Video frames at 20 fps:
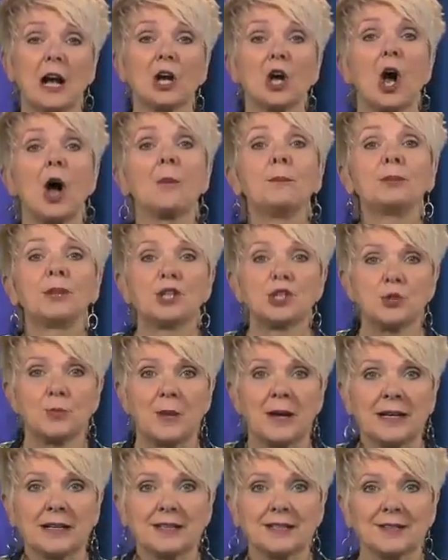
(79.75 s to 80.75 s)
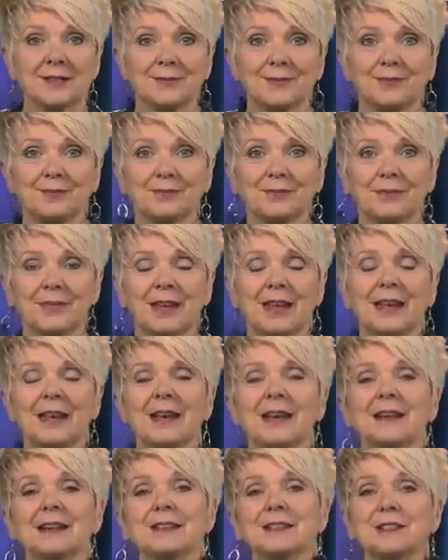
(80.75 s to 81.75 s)
accomplishment.
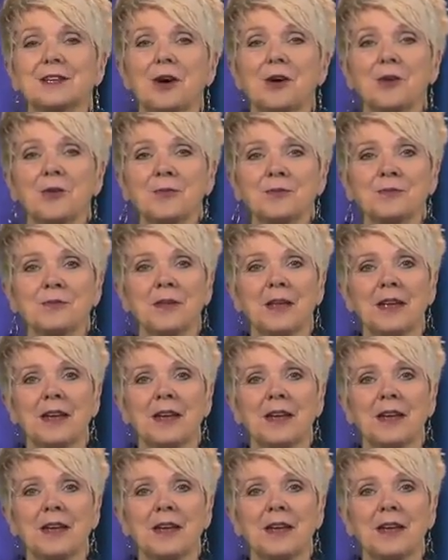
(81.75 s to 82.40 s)
So